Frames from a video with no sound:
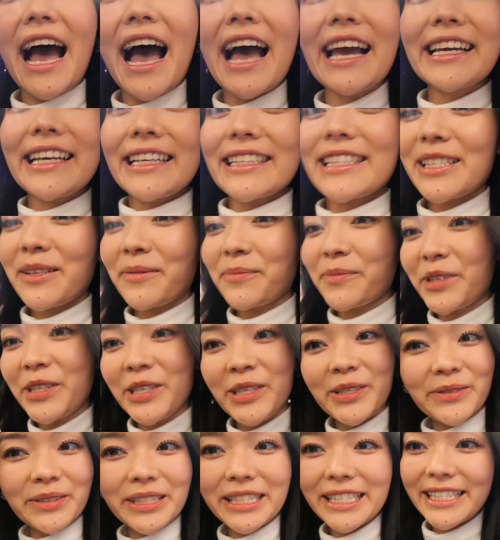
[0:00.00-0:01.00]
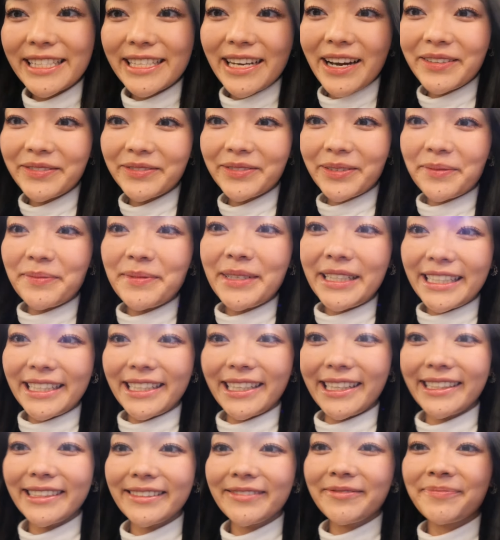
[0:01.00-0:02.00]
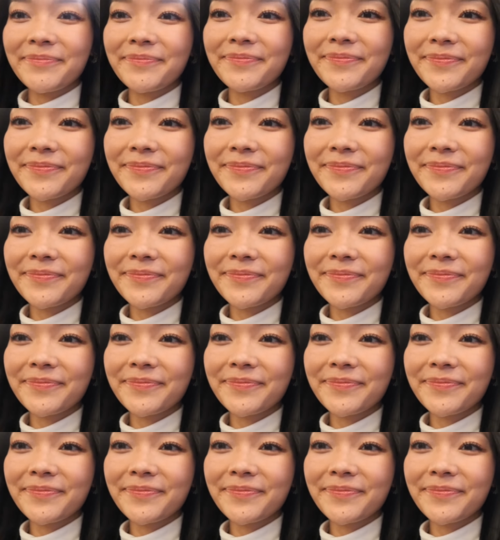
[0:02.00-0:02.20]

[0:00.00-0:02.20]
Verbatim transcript: I get some cute stuff from here.